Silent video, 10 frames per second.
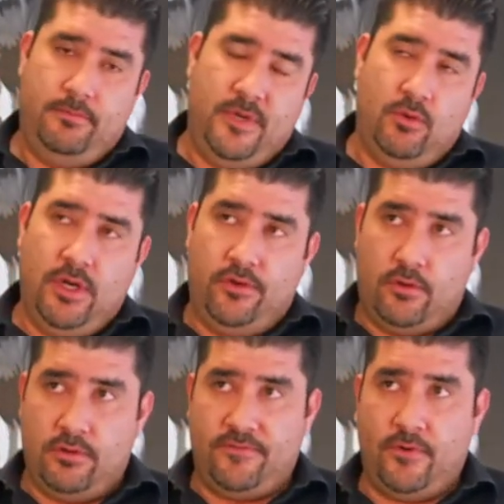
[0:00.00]
Meanwhile,
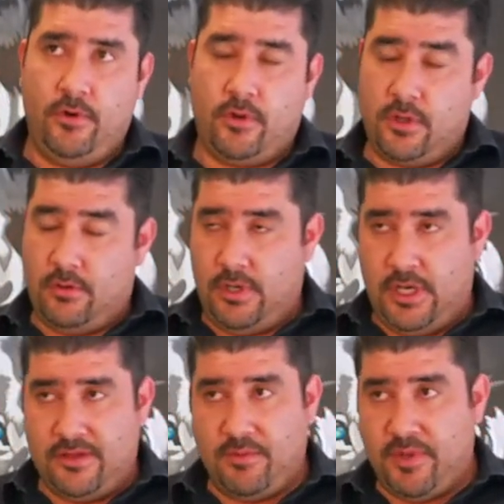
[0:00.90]
you're on the phone, you can call
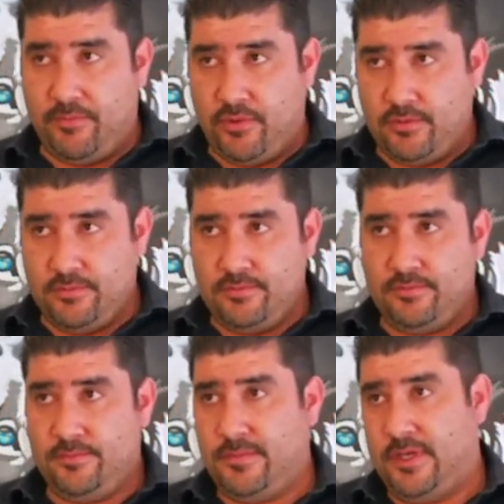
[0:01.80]
100 people
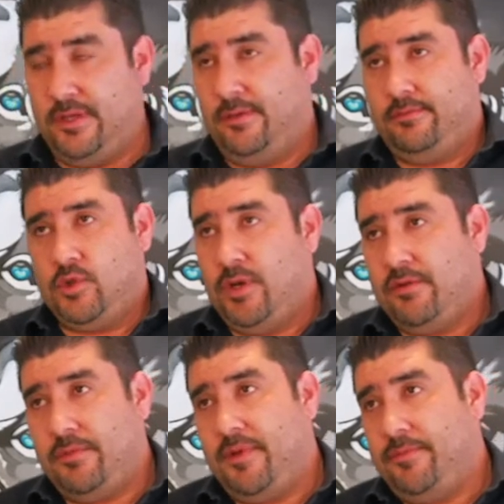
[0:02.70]
and
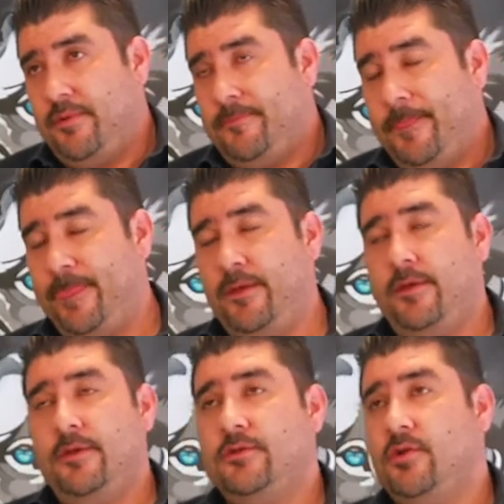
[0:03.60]
200 people.
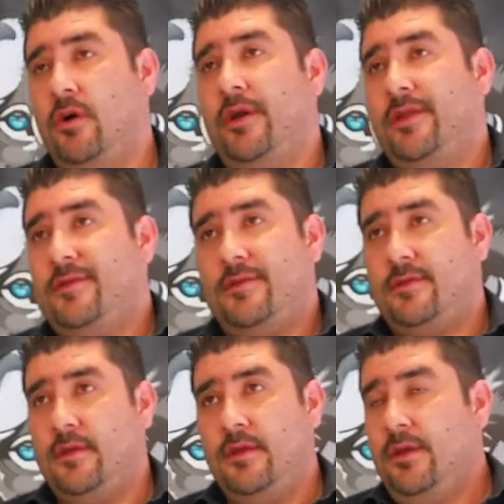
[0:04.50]
So
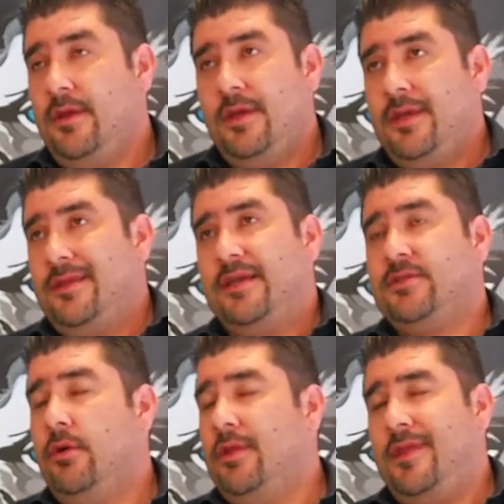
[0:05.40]
that's
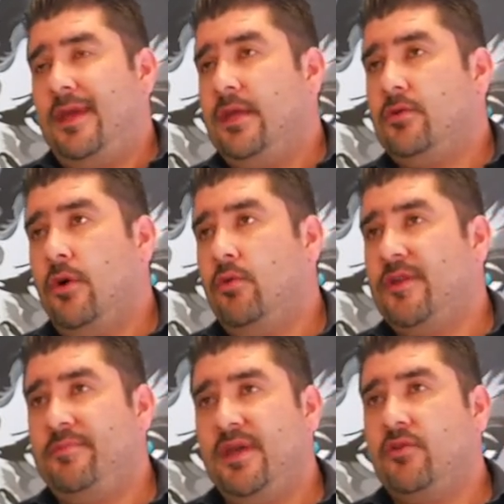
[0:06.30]
the other thing. He's
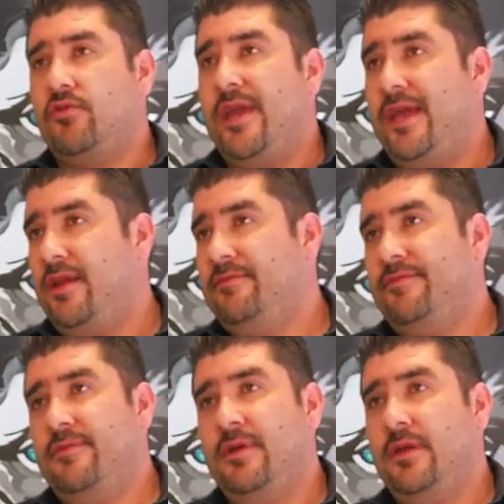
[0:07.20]
always been
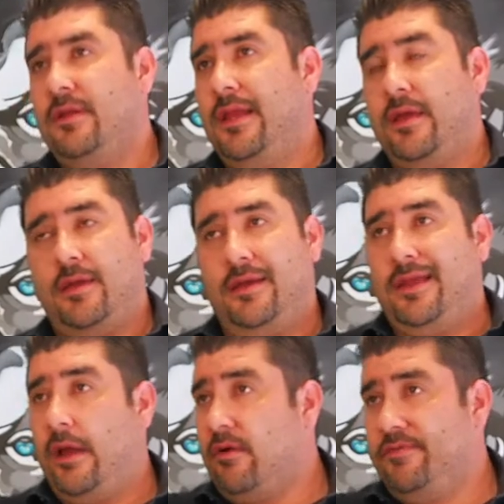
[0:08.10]
creative. Like at
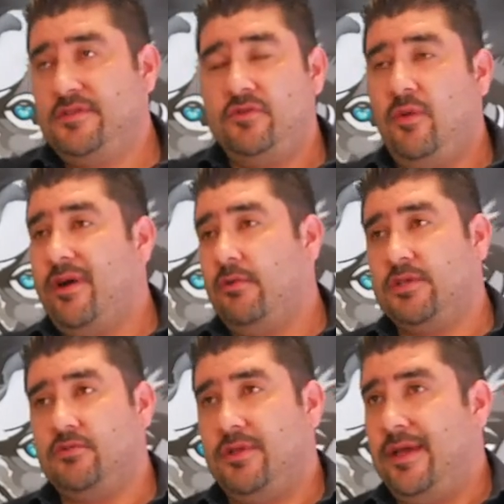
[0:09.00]
that office, nobody
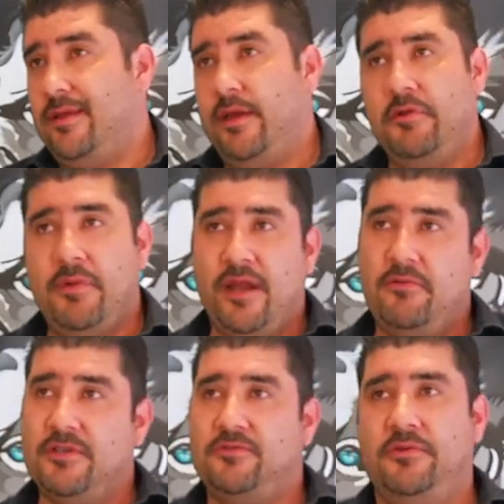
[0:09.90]
was doing that. Everybody
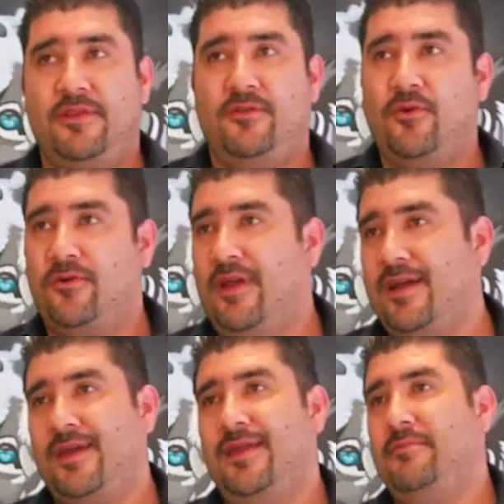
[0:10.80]
was doing the door
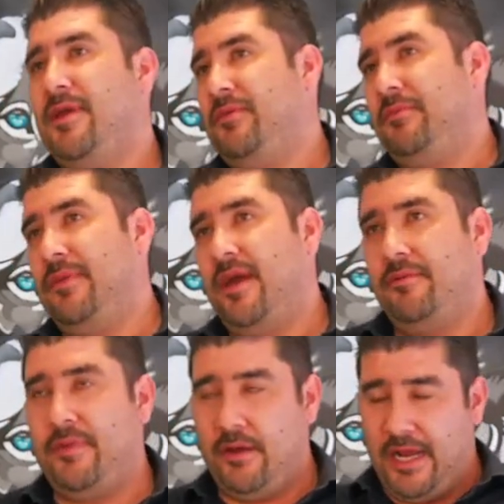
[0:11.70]
knocking and maybe
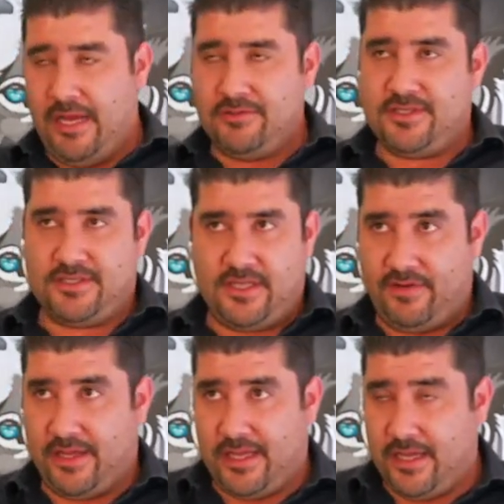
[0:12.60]
mail outs and
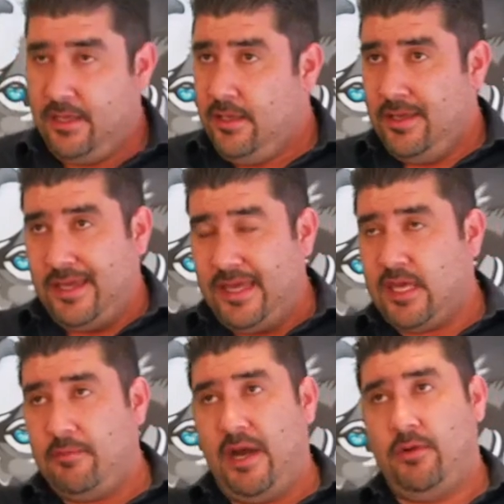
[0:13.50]
stuff like that. He
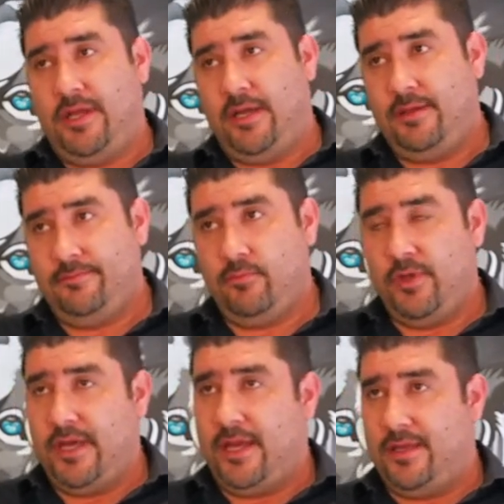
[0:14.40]
came out with
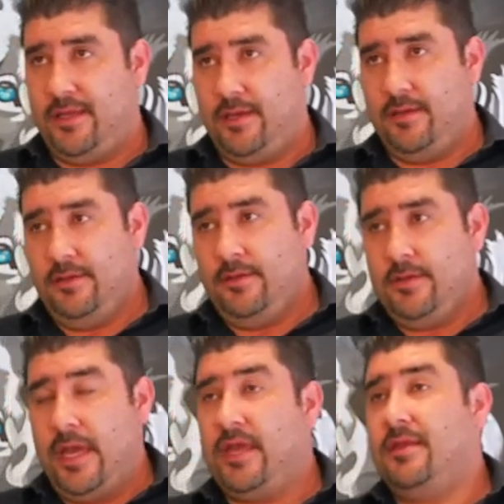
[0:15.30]
that idea.
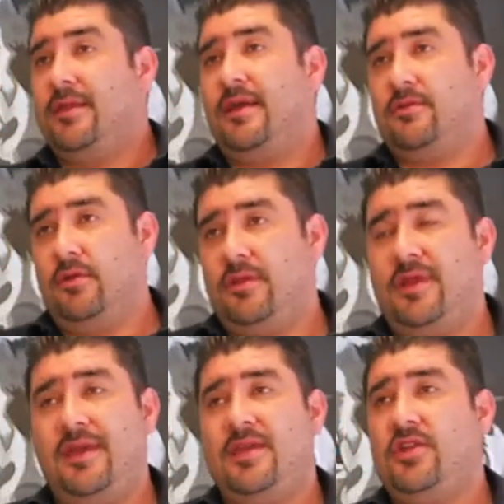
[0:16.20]
And that's the other
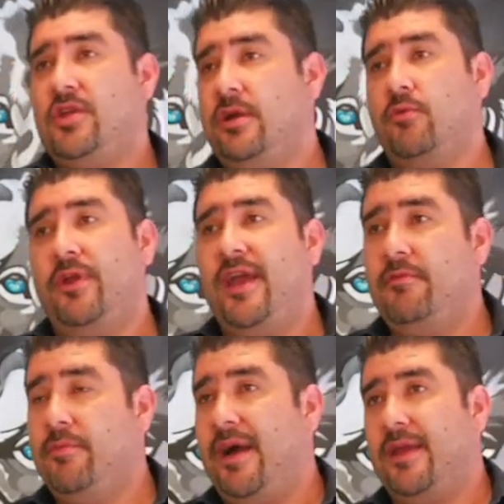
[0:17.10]
thing. He shared it with
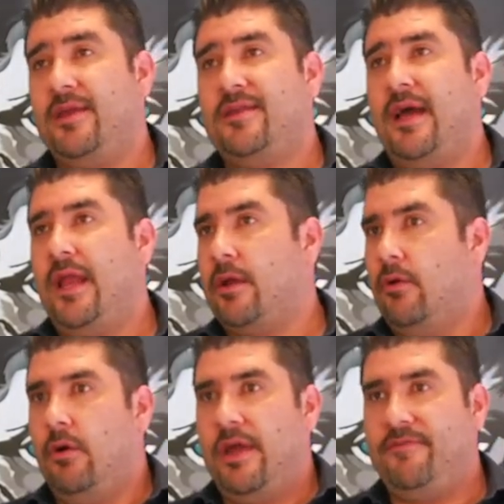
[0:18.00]
everybody. He's not like,
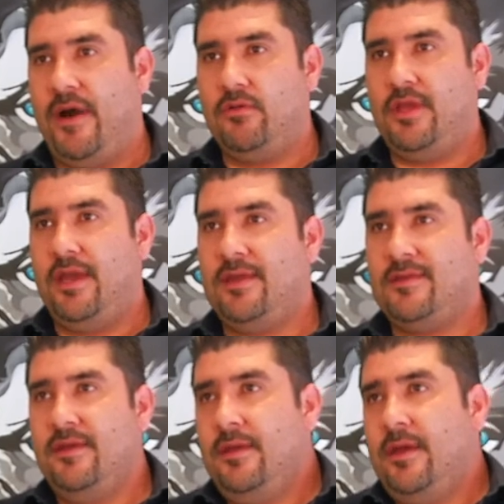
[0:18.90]
oh, I found
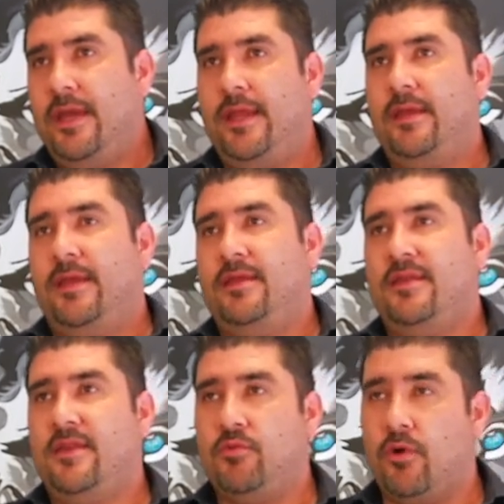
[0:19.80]
this and
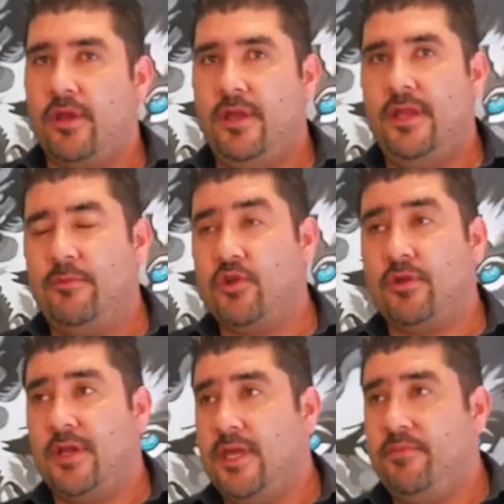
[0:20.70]
this is working, I'm just
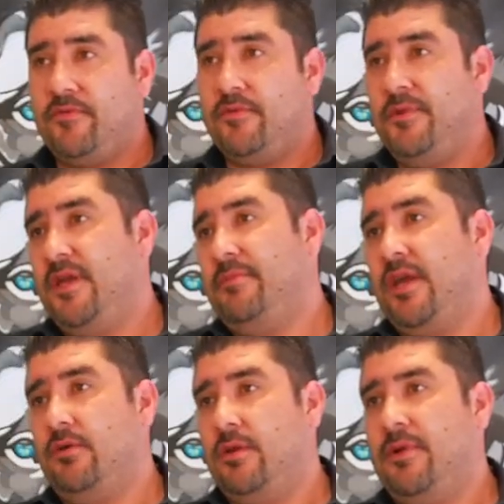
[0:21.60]
going to keep it for me and
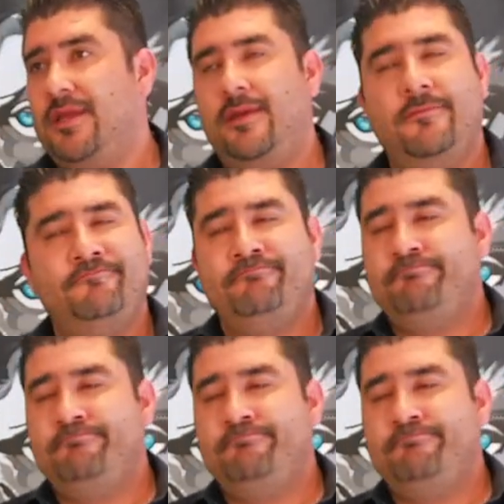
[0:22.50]
make all the money.